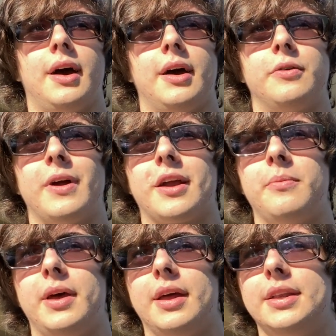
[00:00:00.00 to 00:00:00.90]
I'd
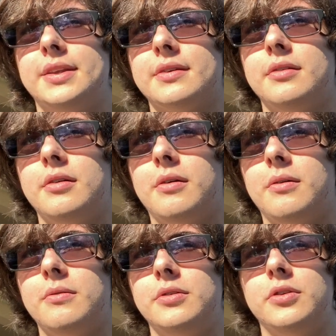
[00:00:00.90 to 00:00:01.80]
recommend
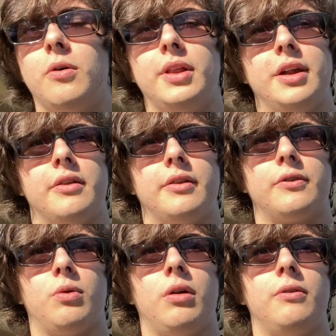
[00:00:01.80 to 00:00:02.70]
no later than
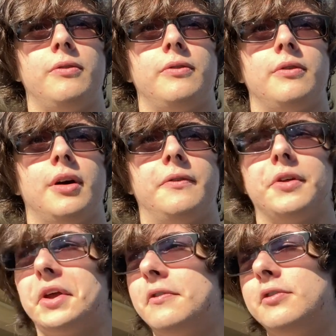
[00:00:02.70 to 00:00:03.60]
12. I feel
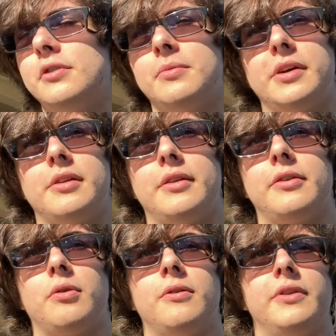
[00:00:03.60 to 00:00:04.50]
like if you sleep later than
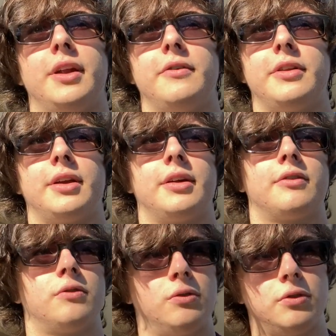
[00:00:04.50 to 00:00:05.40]
12, then everything gets
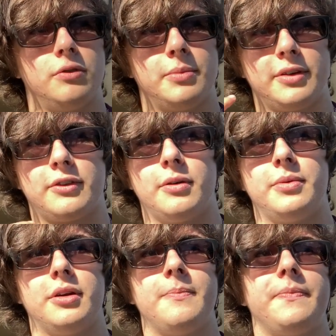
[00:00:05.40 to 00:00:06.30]
cuckoo and messed up
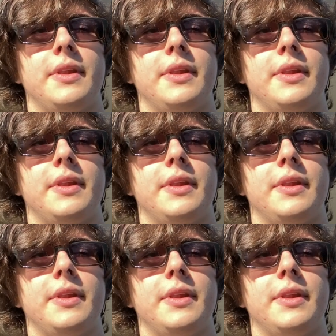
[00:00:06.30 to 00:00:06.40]
here.